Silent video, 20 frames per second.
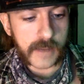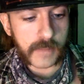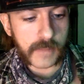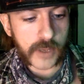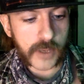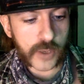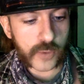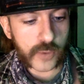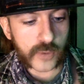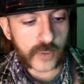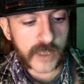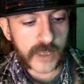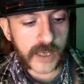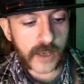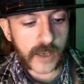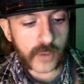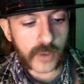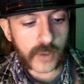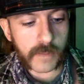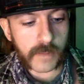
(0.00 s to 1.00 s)
But who's it
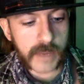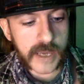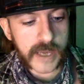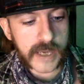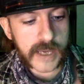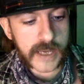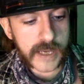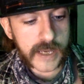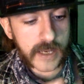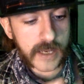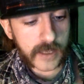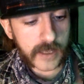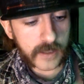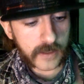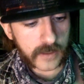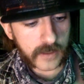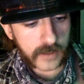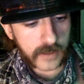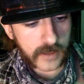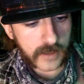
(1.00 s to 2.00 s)
gonna be?
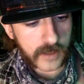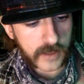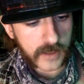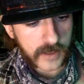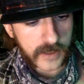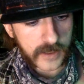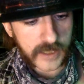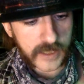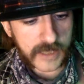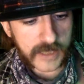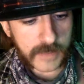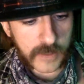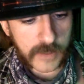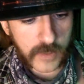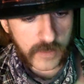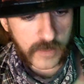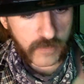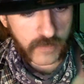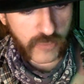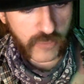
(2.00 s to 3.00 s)
Somebody
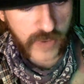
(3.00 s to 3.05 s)
with